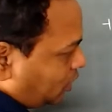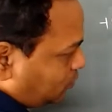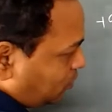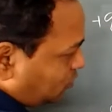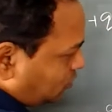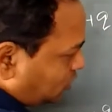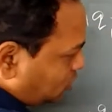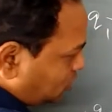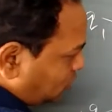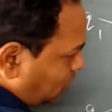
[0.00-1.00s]
That means this
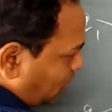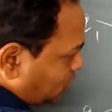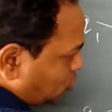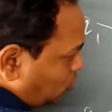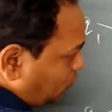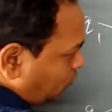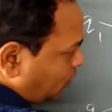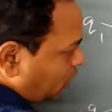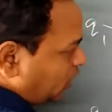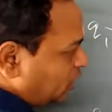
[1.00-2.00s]
is the direction of
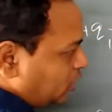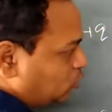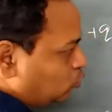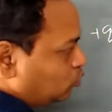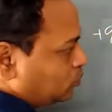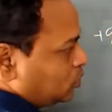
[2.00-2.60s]
E2.